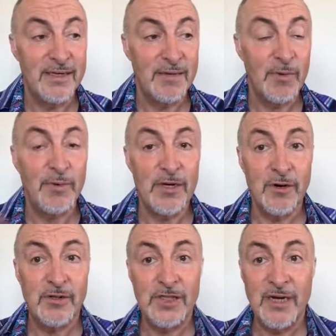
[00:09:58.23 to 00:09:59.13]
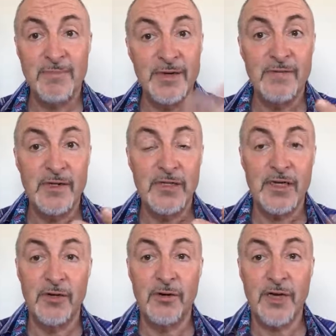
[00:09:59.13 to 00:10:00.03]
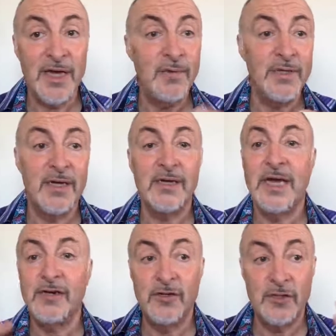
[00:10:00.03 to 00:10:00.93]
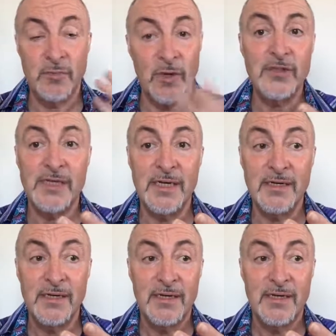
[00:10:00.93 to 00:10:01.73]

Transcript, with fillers: But when you're O.G. ambivalent and you're okay with it and you just want it,